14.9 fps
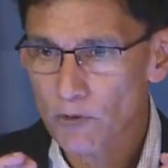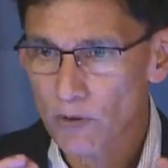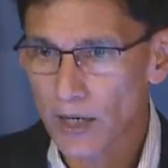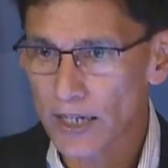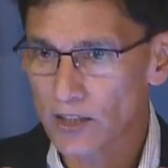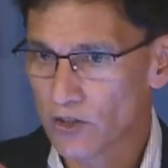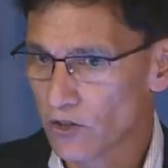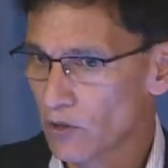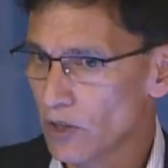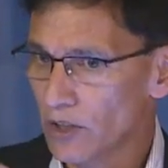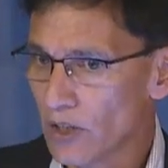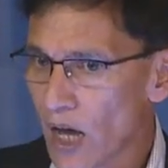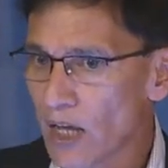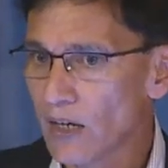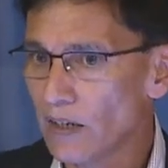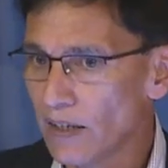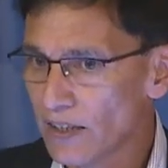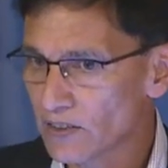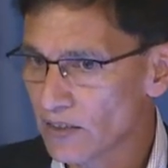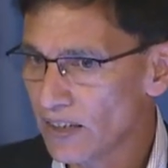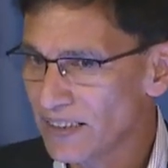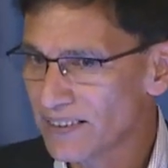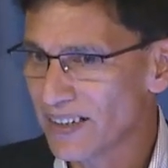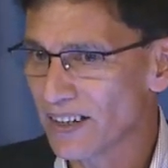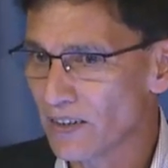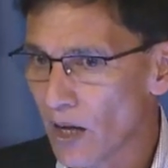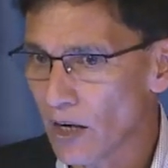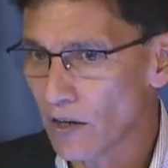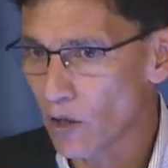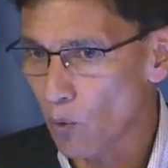right to a dollar less, less than a
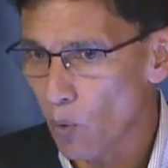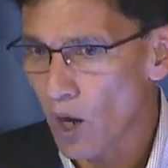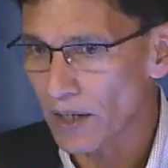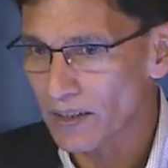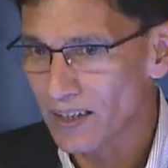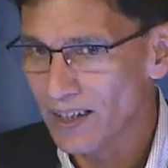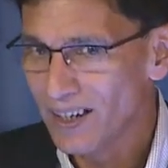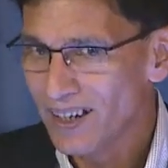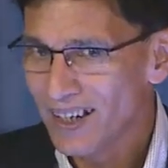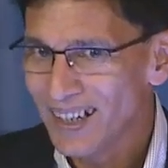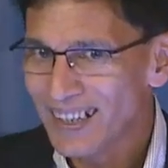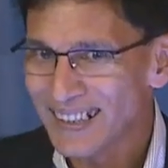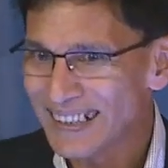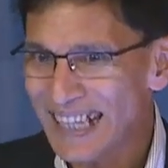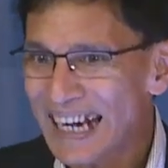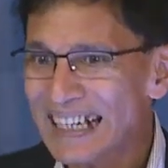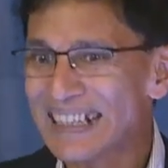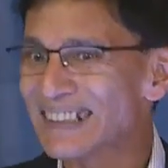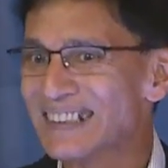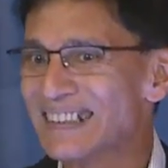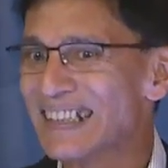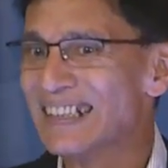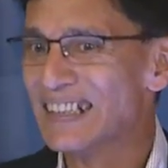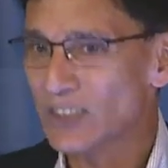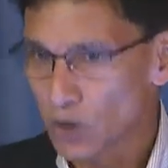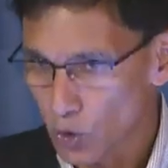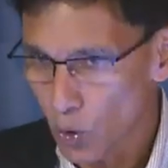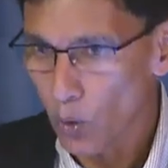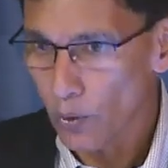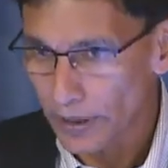dollar a watt. That doesn't tell the
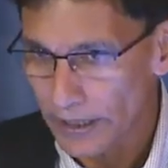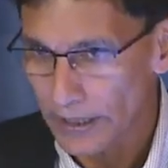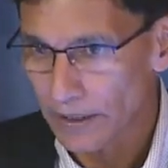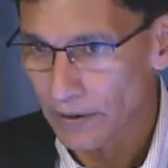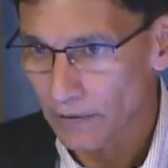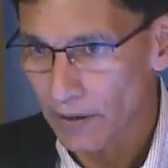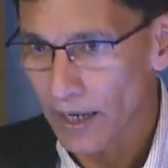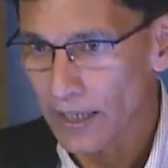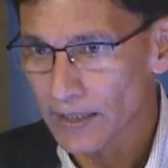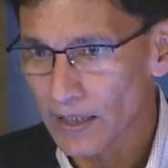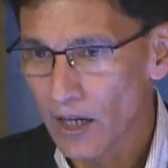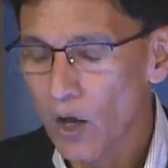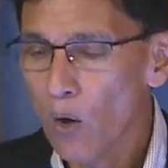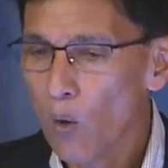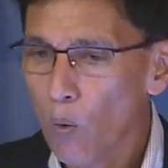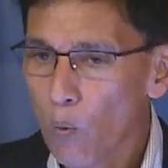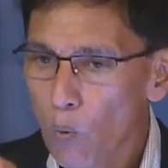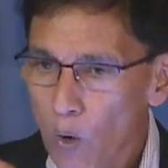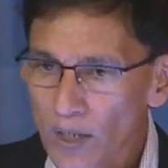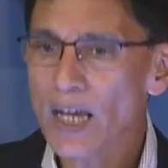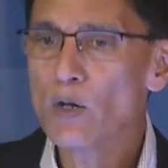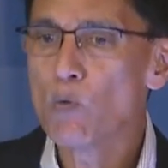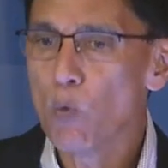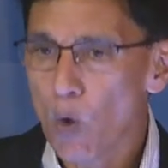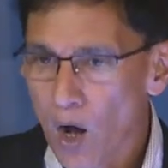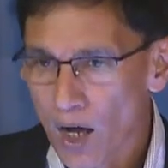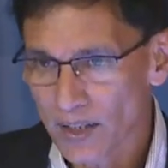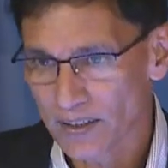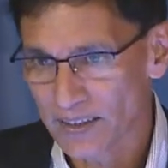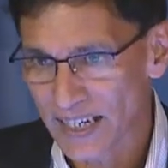story, right? What I
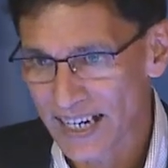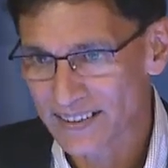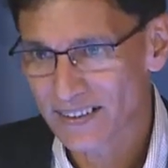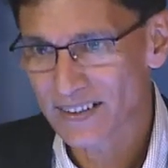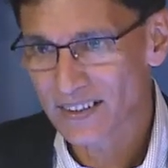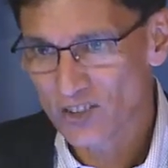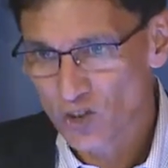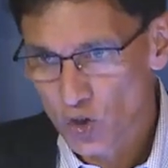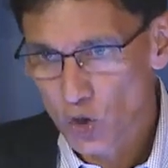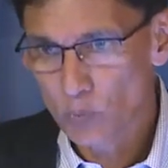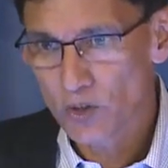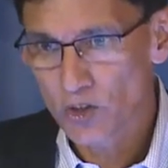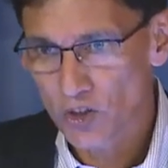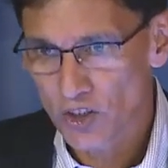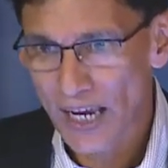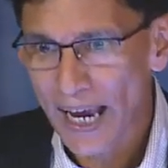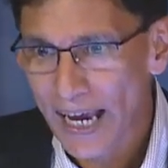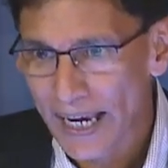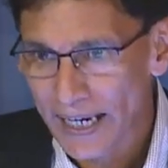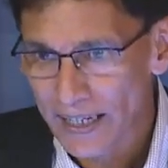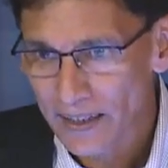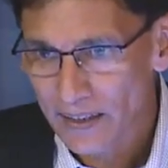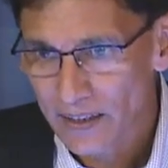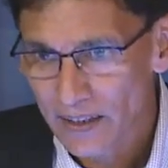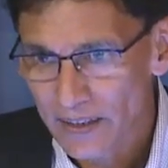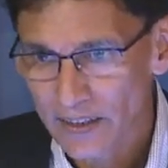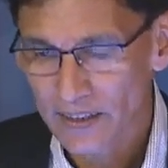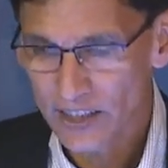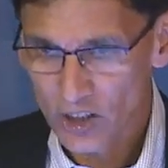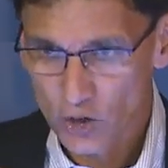want as a consumer today
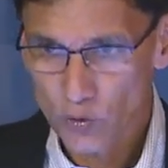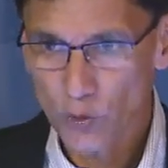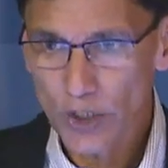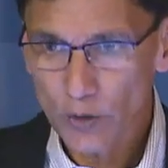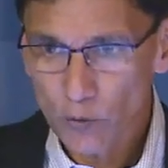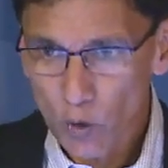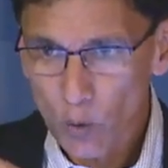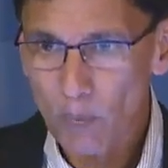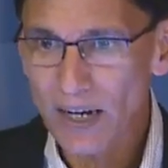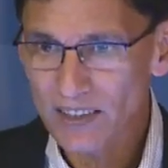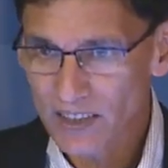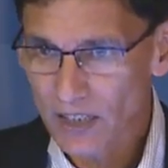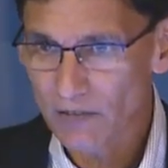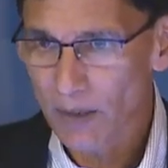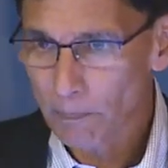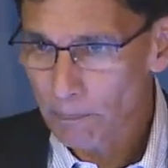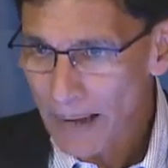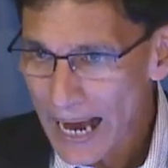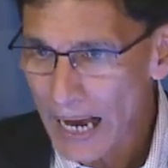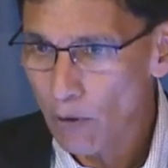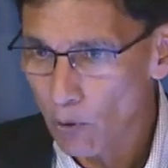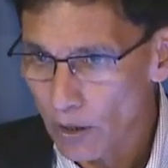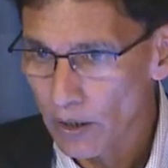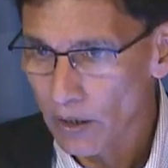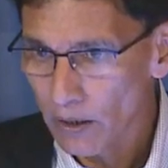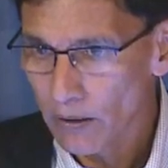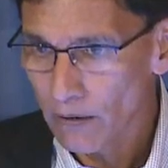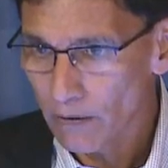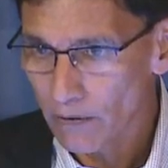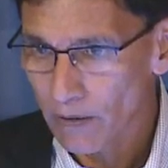is 24 by 7 power,
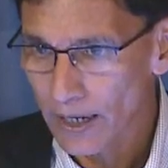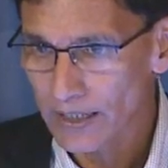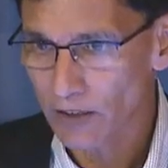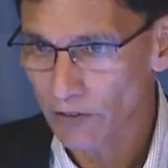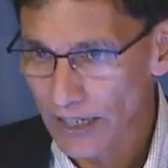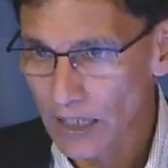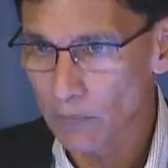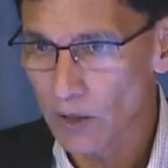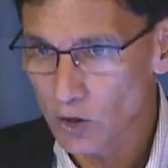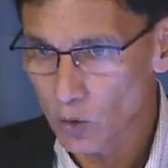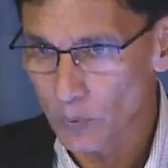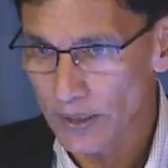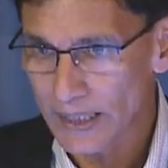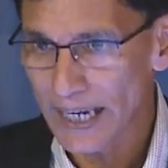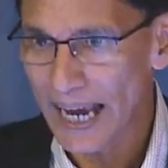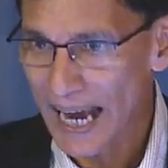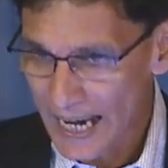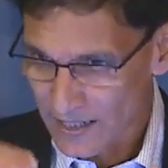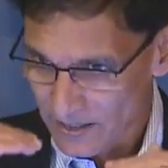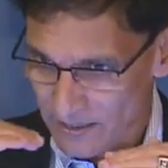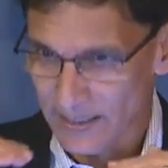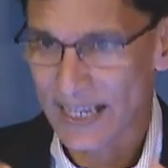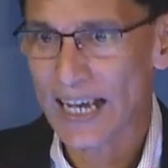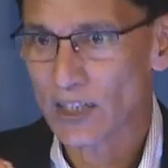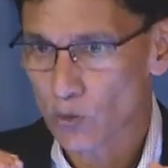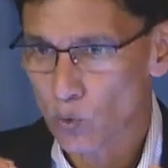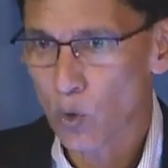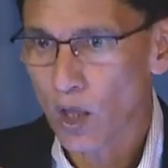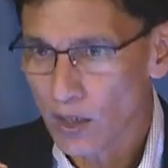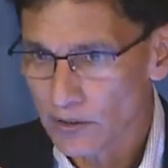right, available to me at that
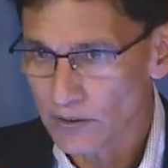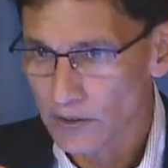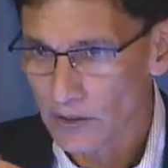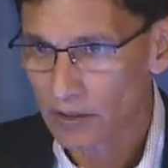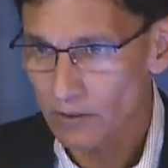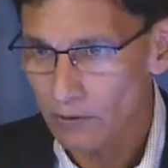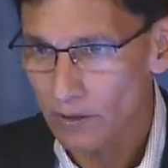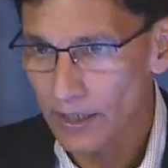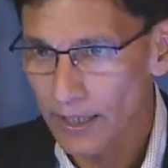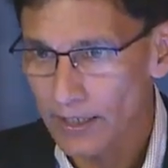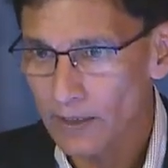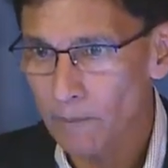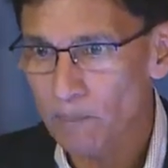quality, right?